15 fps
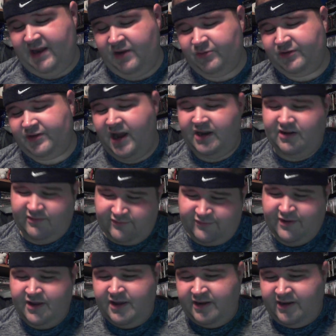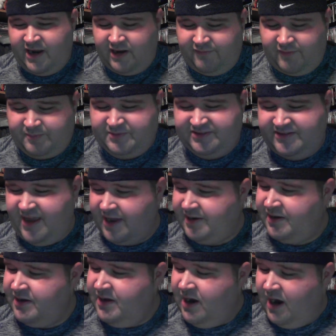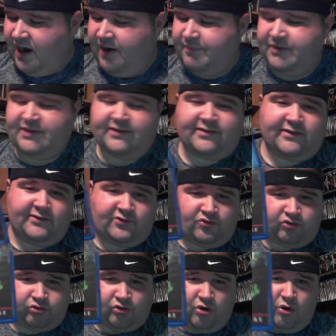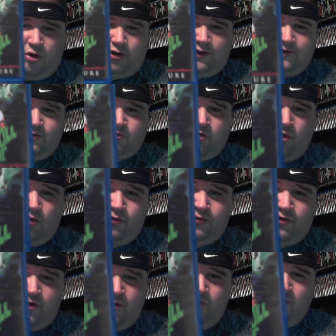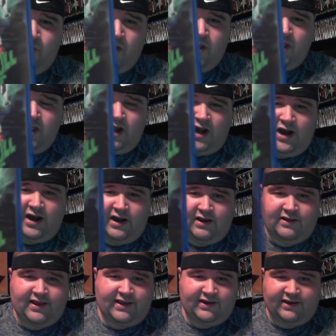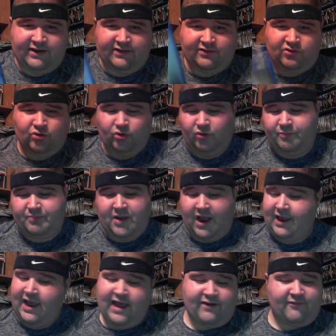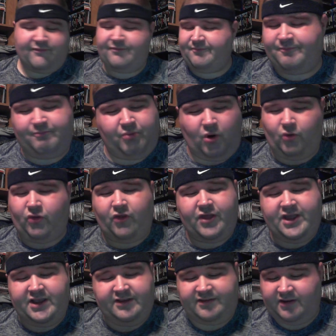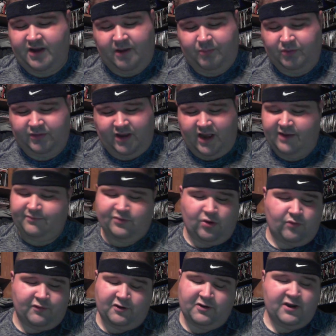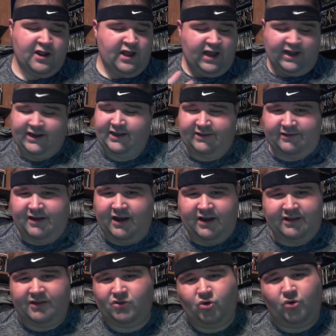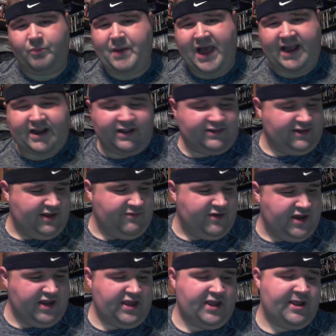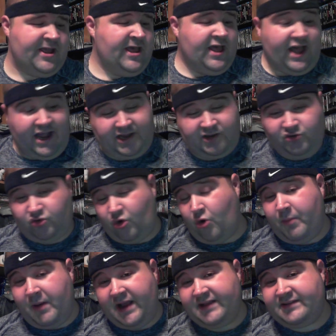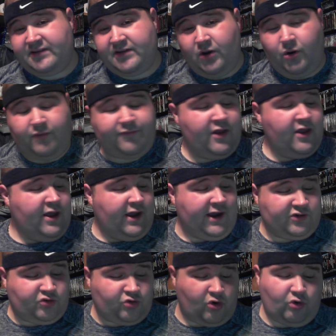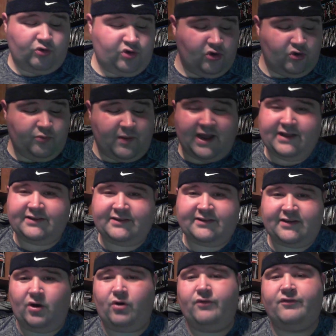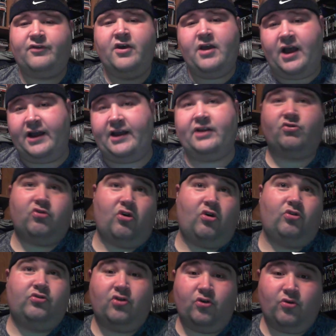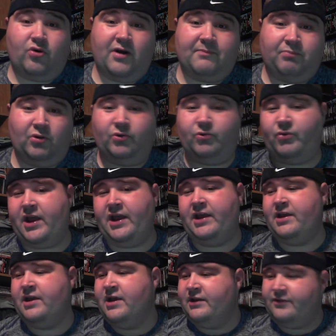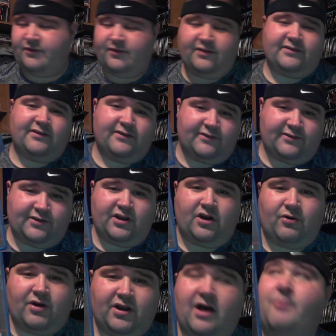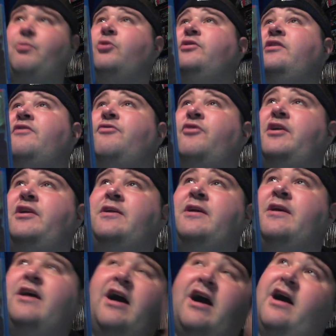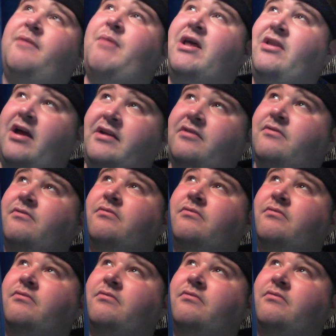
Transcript: I was kind of upset. But this is Troll and Troll 2, and a dual. I have both of these a couple times over. I got the dual pack on DVD. I got Troll by itself. I got Troll 2 by itself. I got Troll 2 on Blu-ray. So this is, you know, a couple different. My light.